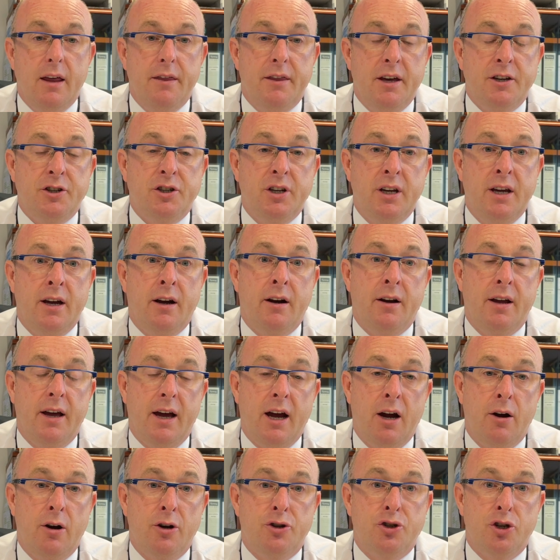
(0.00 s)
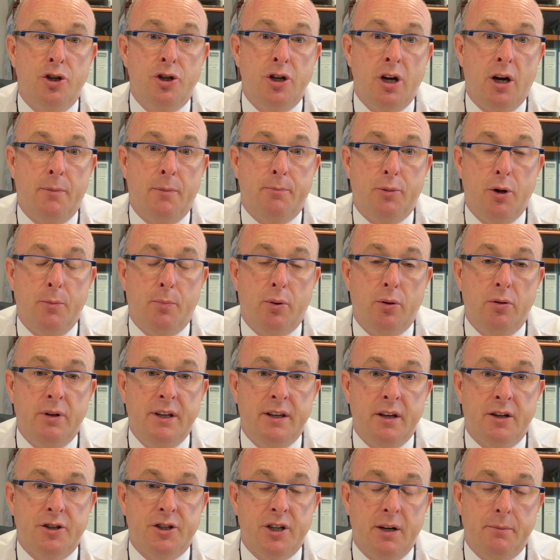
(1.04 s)
This year, our junior pupil
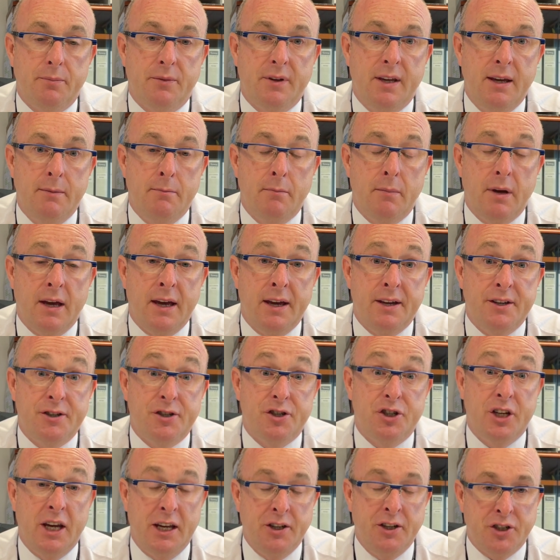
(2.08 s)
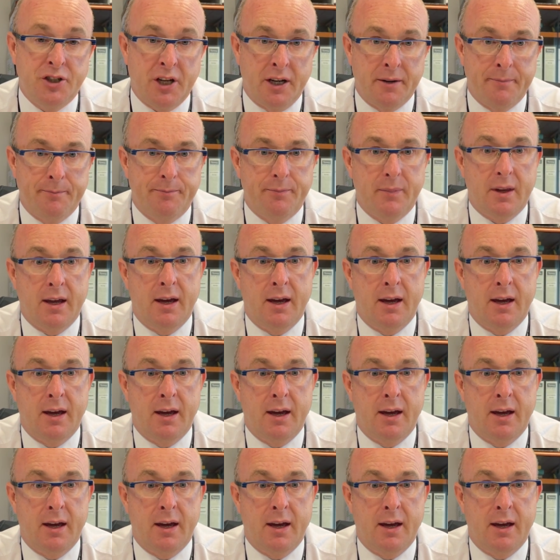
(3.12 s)
leadership team is changing.